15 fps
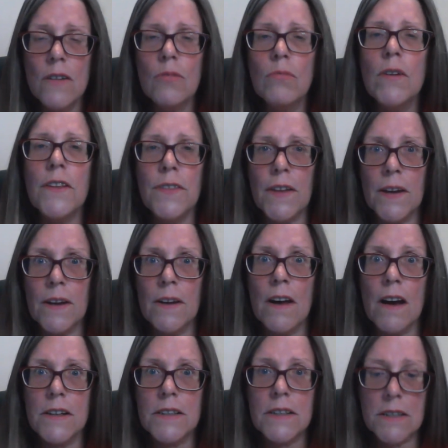within
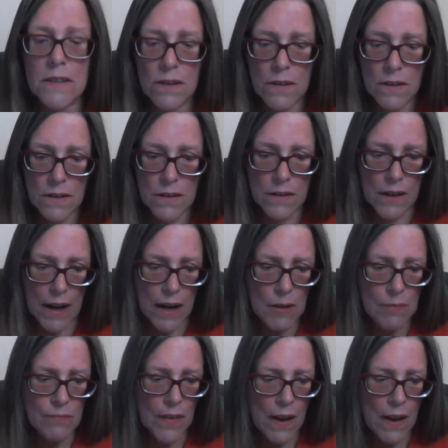us, okay?